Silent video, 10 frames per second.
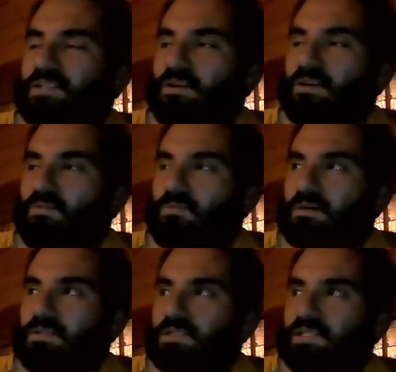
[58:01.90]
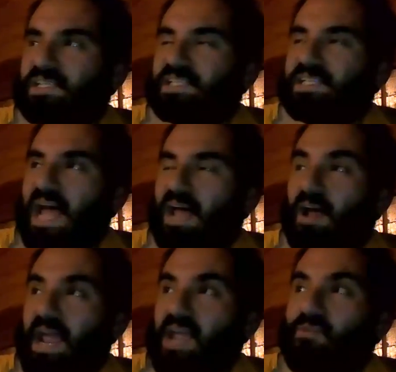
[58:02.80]
also
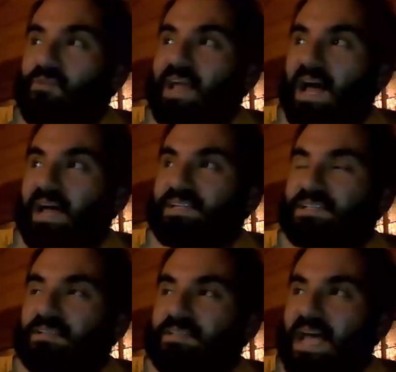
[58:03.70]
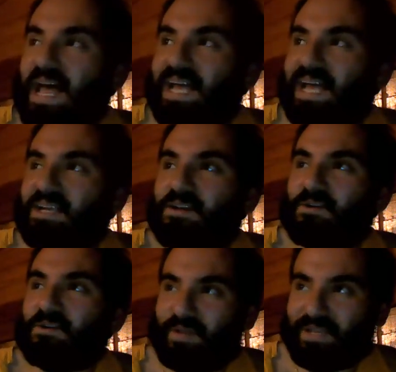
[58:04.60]
Angry Eyes
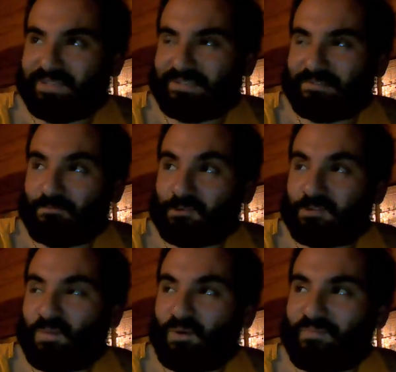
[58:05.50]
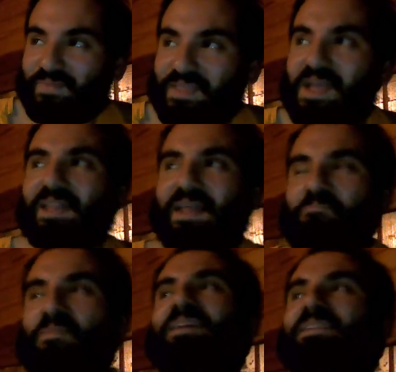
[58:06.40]
dad, who is Roose Bolton,
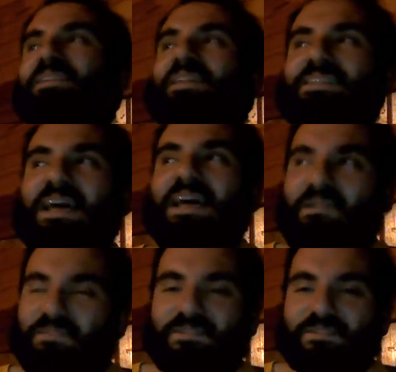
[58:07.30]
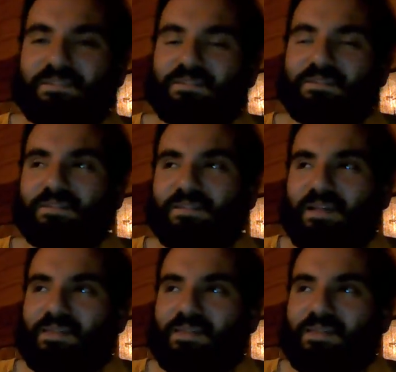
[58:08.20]
like basically tells